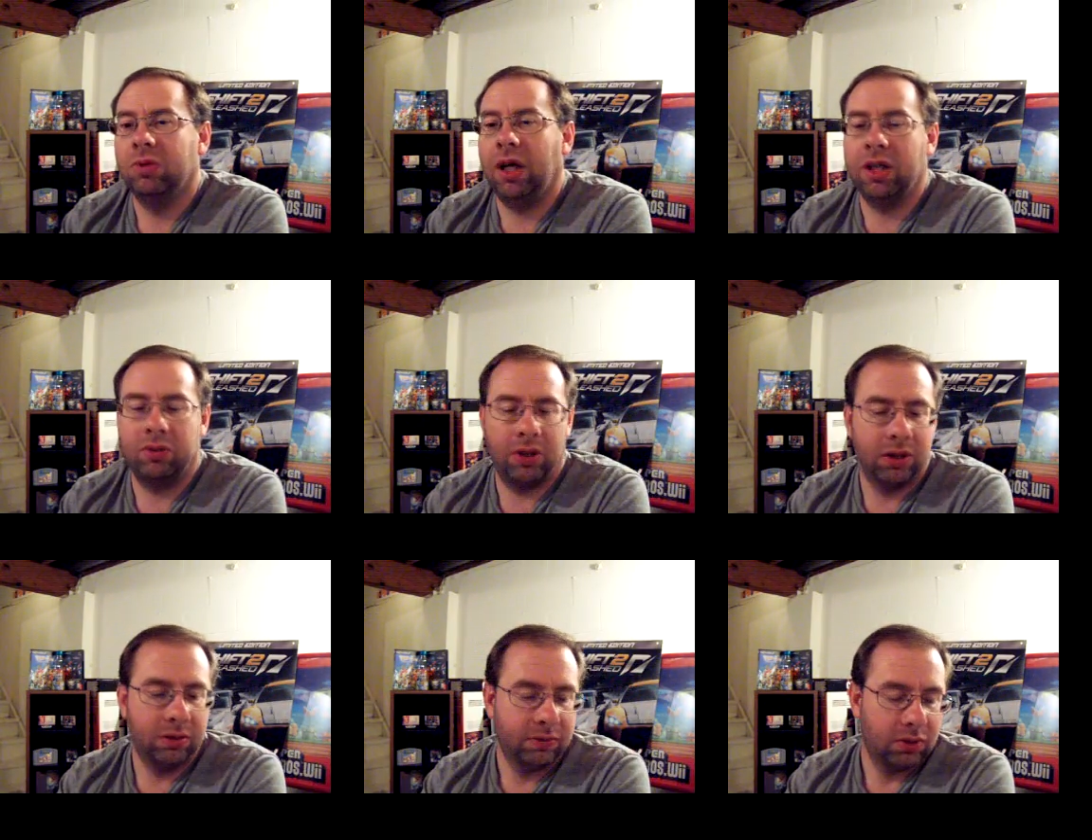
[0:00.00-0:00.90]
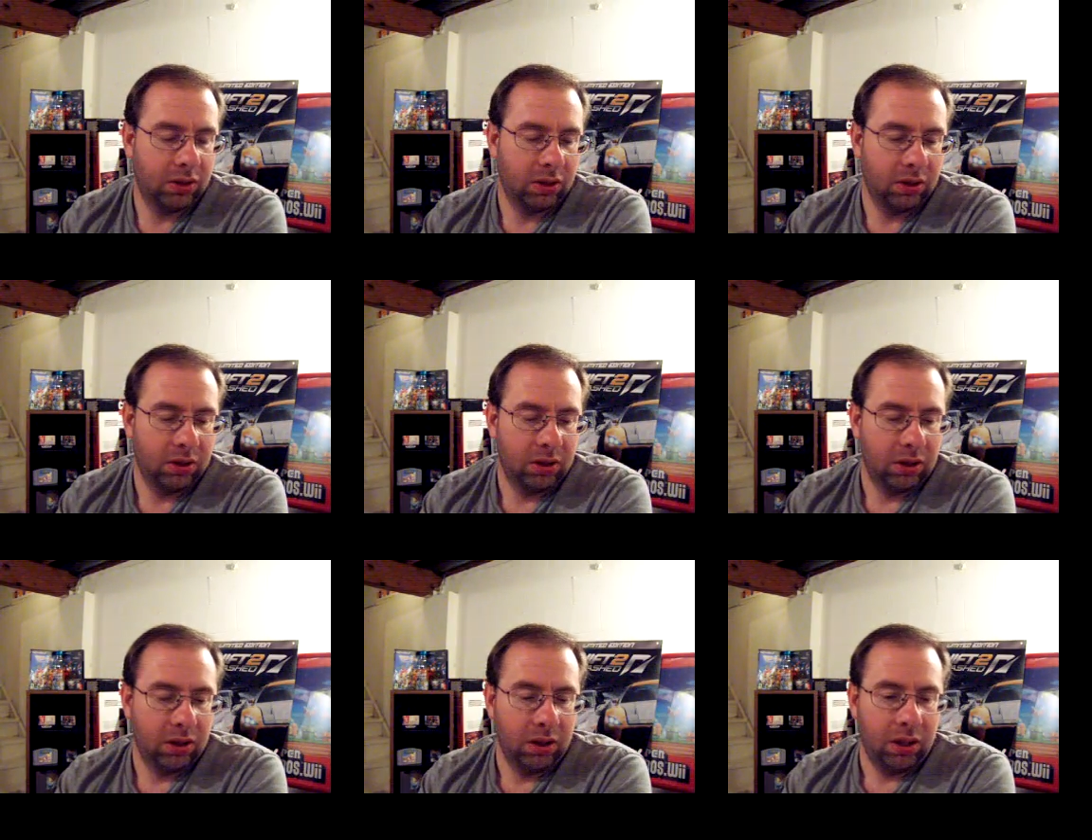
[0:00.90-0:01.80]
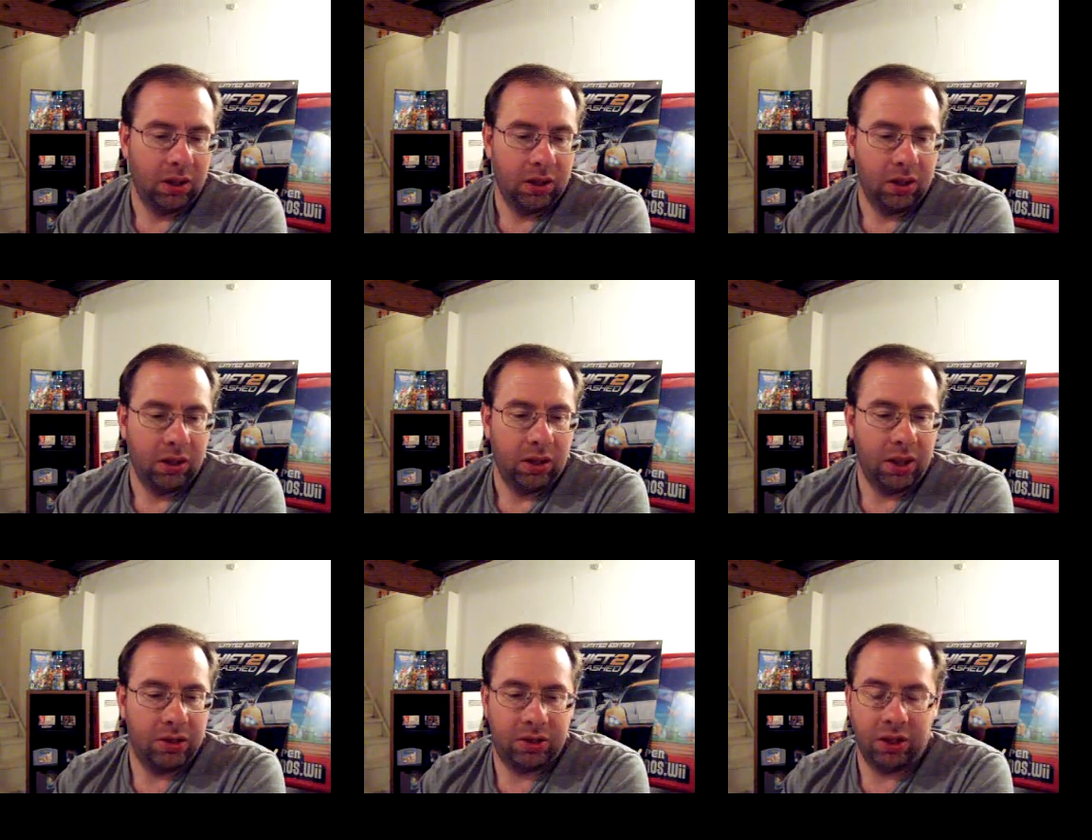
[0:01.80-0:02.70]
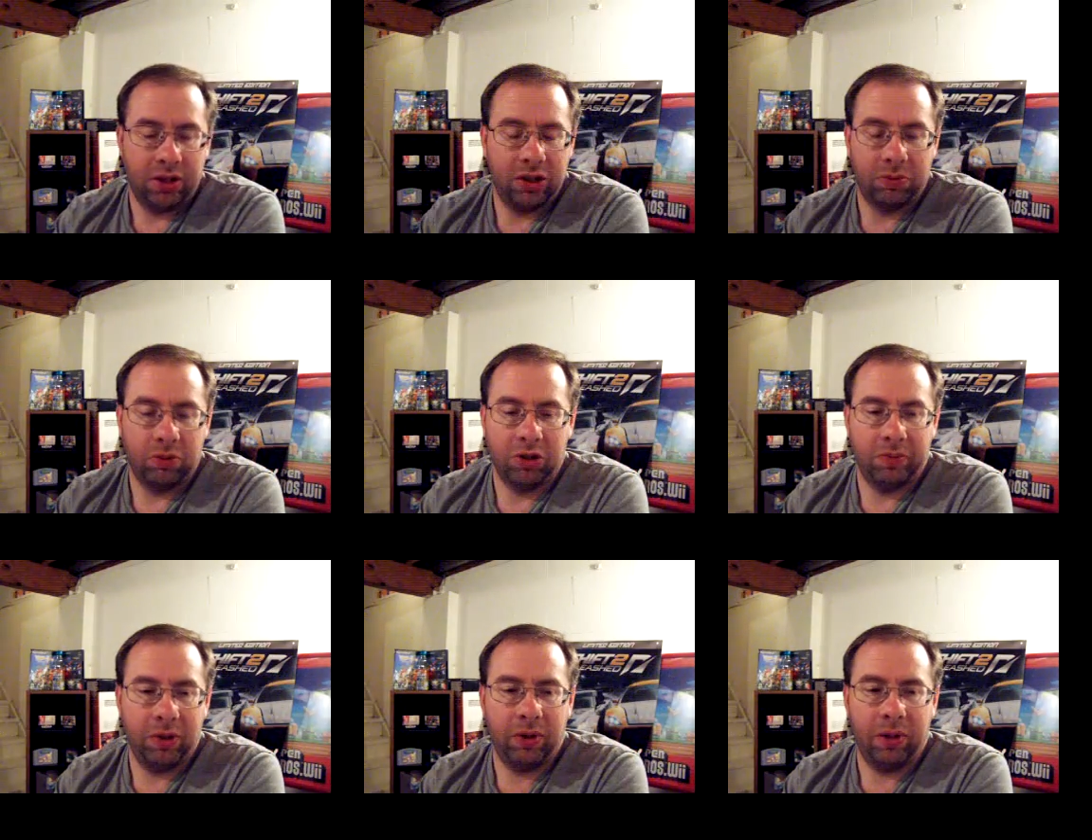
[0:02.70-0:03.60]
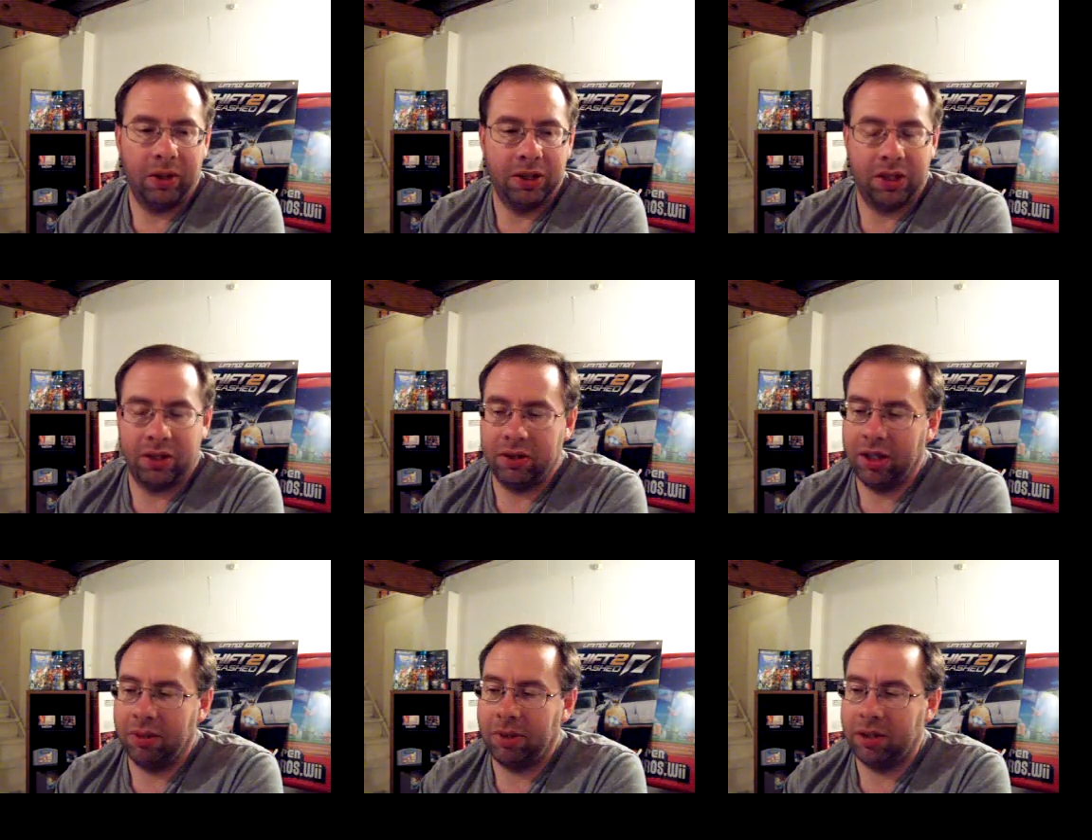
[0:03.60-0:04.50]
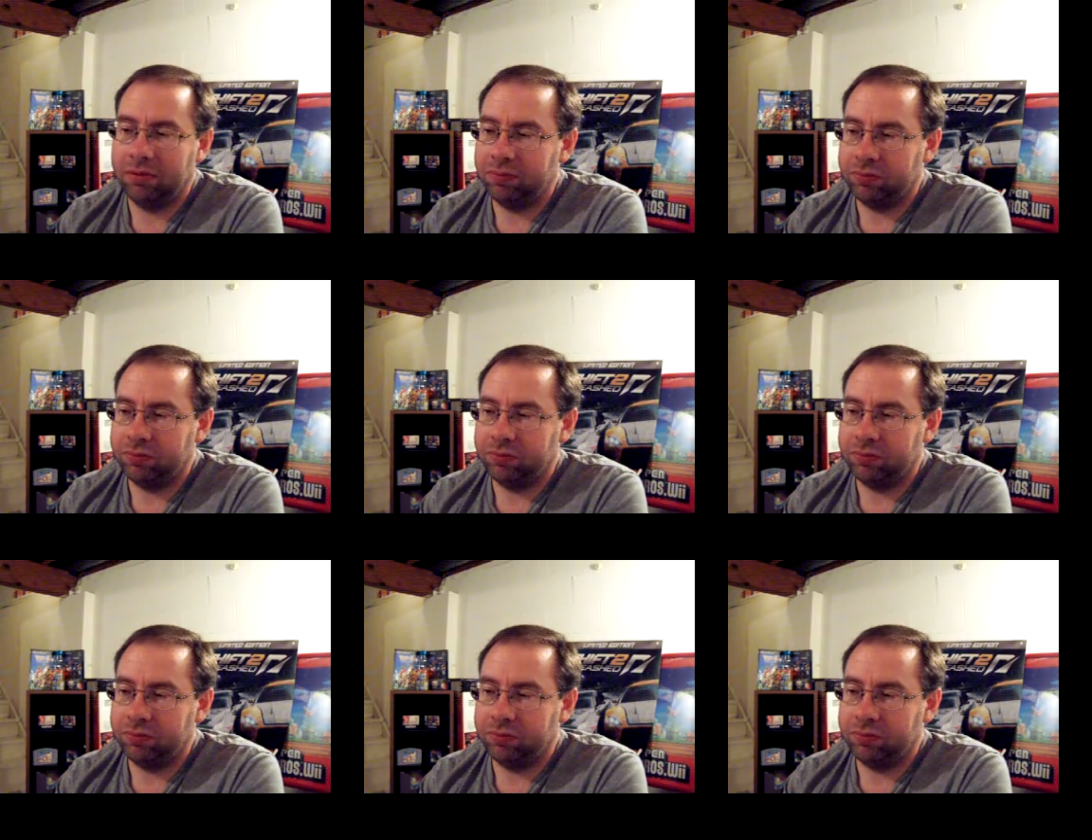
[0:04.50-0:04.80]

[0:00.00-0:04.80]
Honest with you, it just blows me away when I sit there and think about